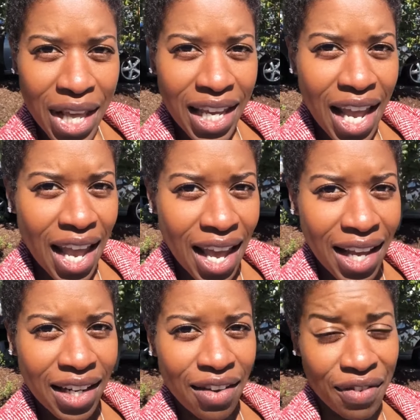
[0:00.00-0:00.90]
they
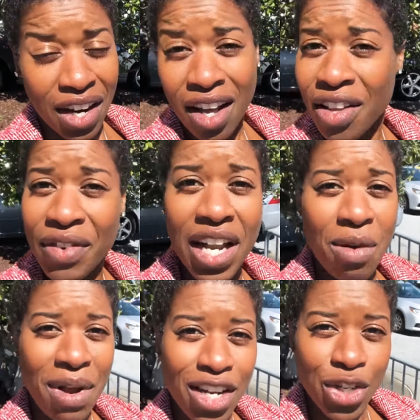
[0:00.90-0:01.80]
can, if not all of it,
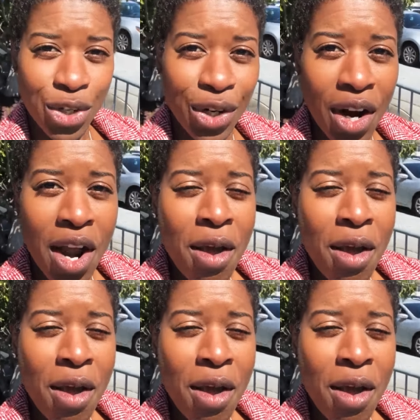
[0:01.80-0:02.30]
I'm not sure.